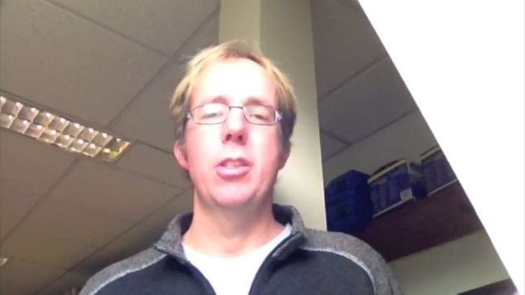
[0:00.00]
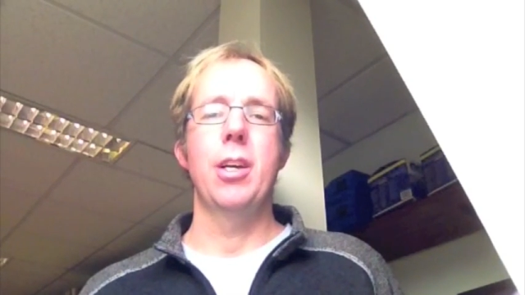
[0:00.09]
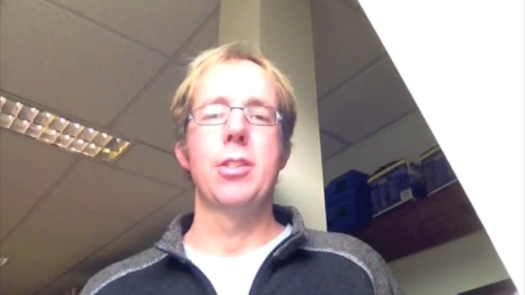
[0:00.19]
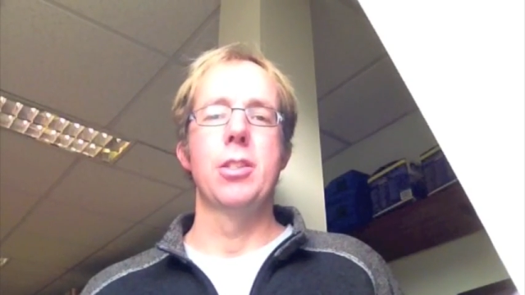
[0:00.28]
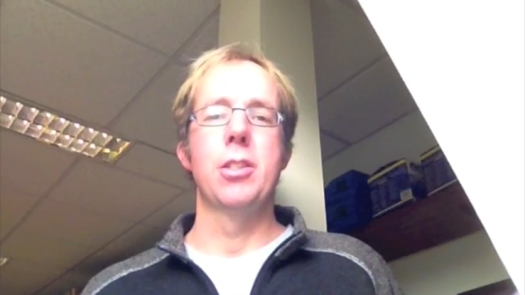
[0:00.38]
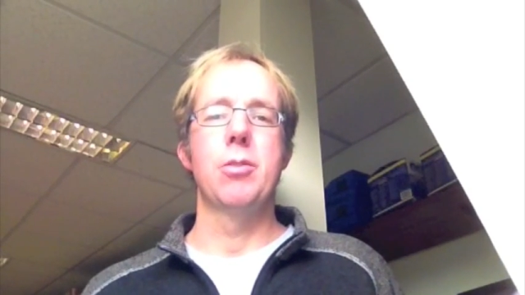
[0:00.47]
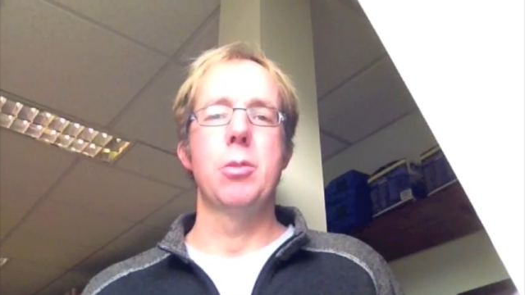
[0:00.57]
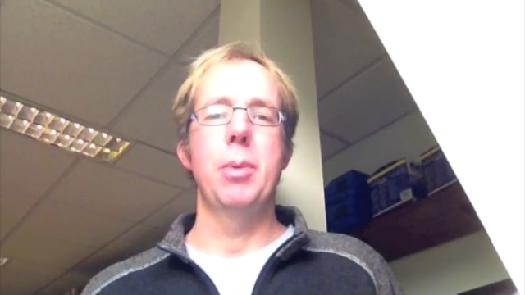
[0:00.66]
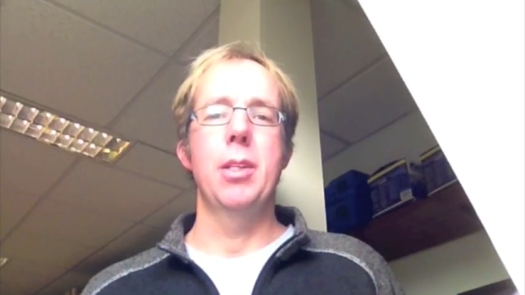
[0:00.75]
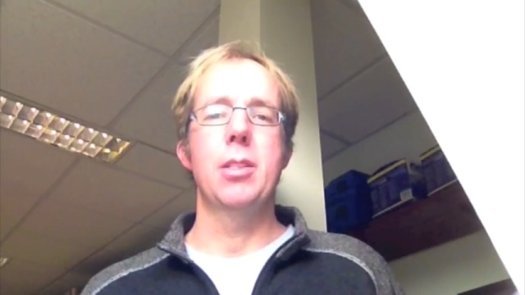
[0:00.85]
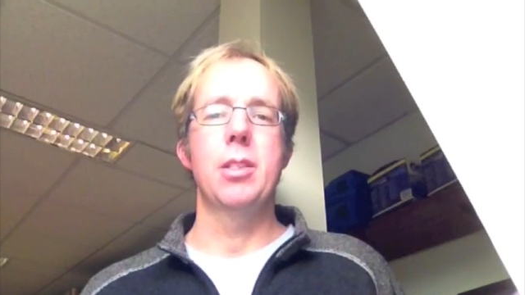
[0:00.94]
dozens of
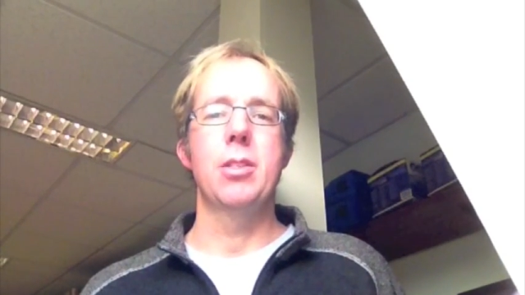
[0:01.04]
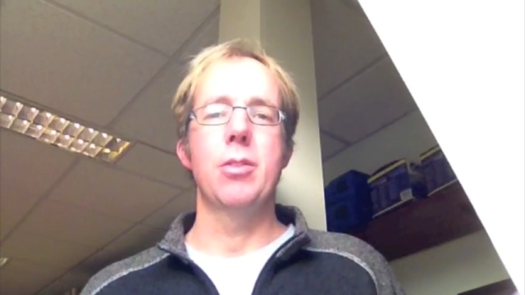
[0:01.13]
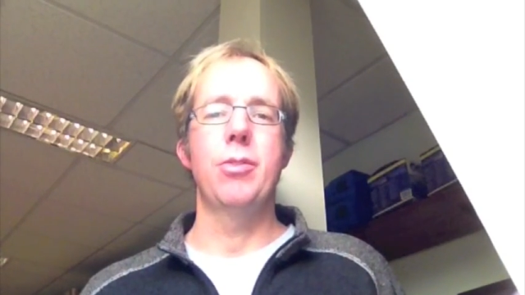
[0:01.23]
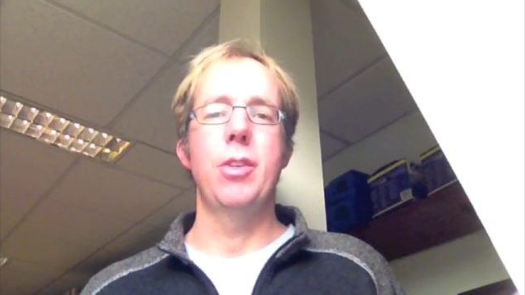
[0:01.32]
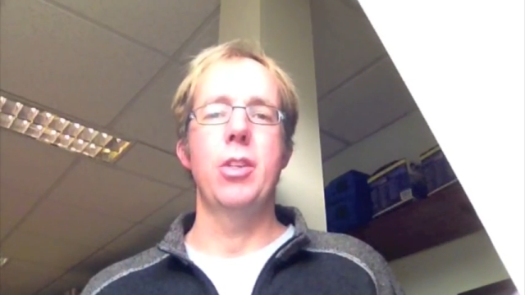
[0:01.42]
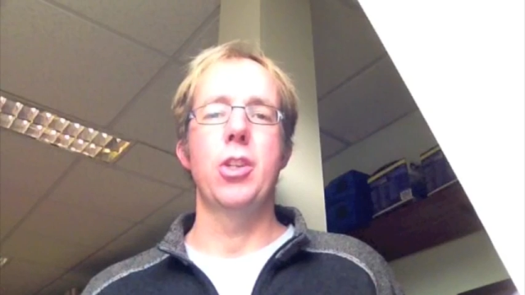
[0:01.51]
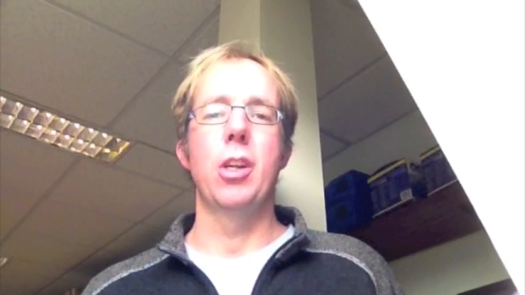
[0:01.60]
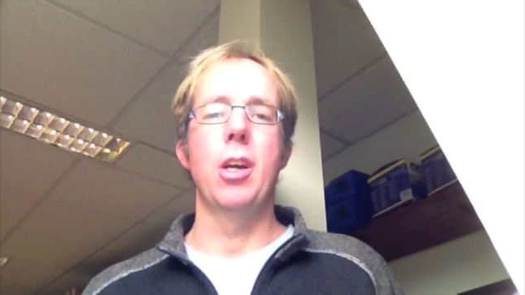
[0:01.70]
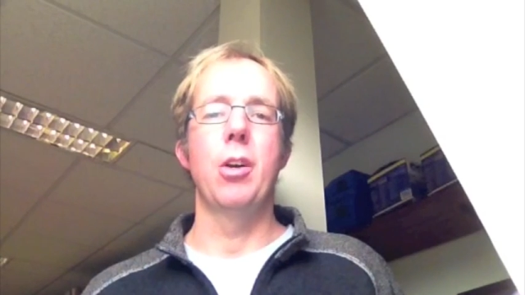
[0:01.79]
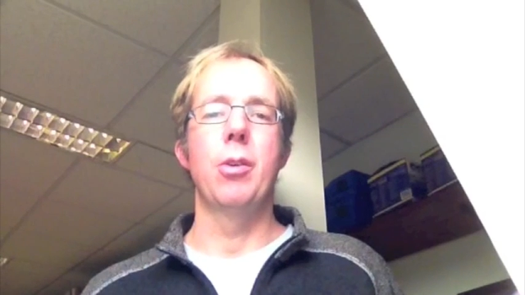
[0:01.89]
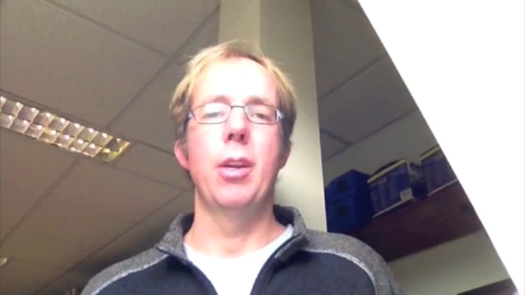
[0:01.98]
species of fish
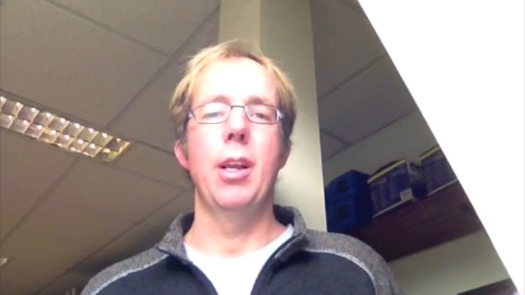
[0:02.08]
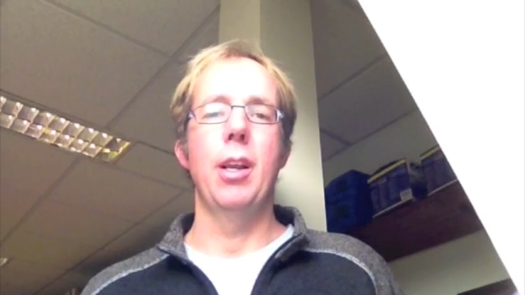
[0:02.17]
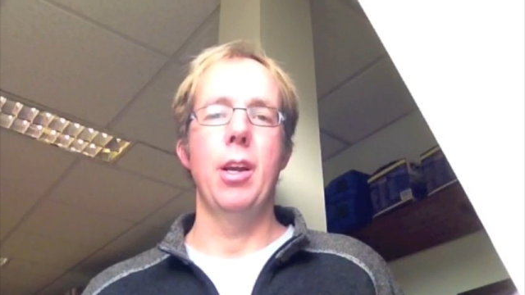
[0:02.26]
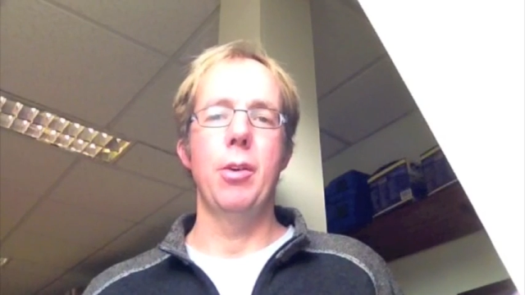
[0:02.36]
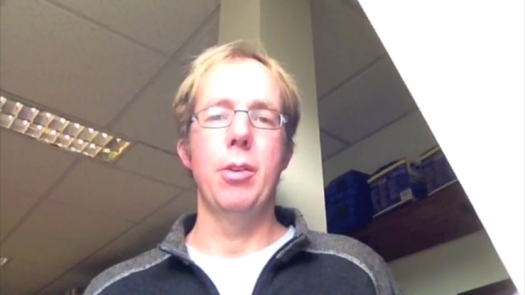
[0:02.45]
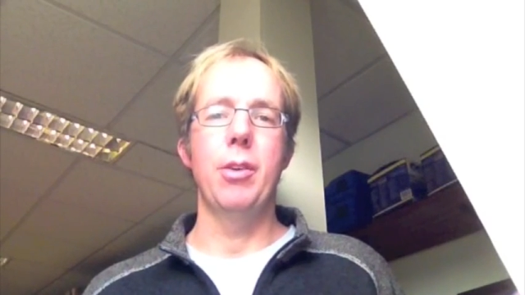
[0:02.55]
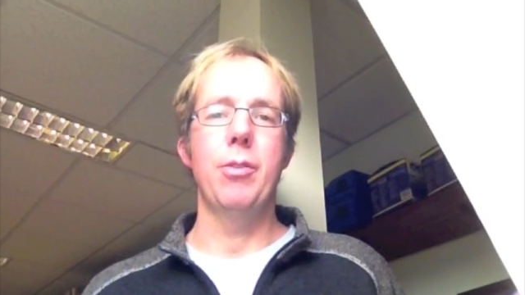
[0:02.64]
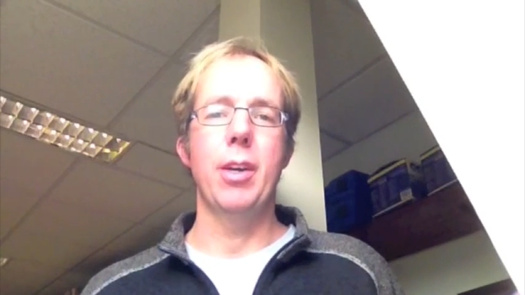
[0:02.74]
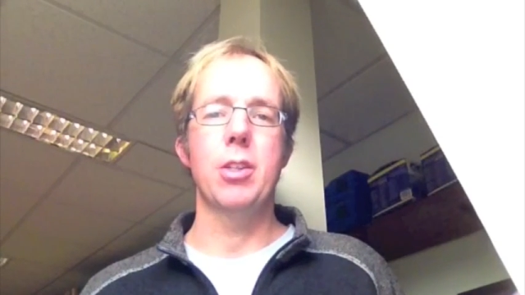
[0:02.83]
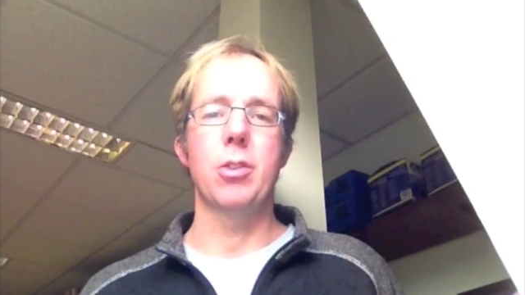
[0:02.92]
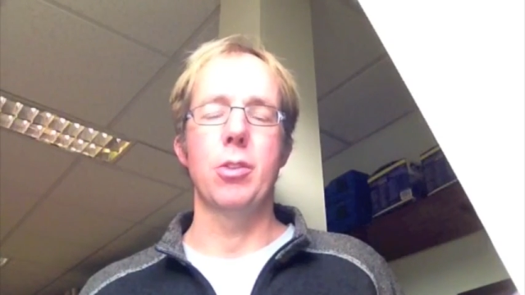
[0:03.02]
alone, let alone the
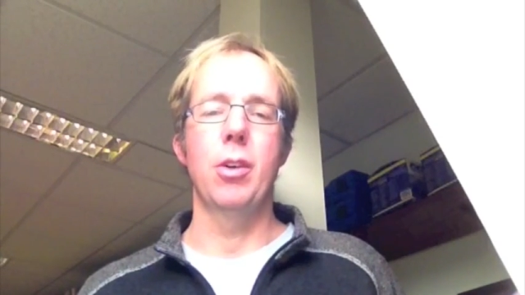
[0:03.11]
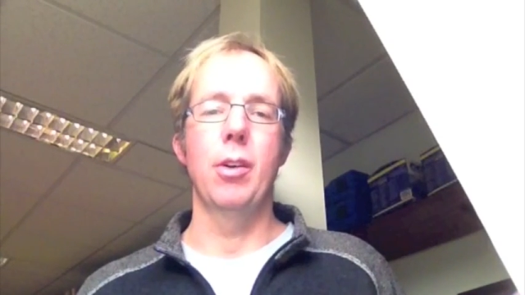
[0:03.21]
effects on,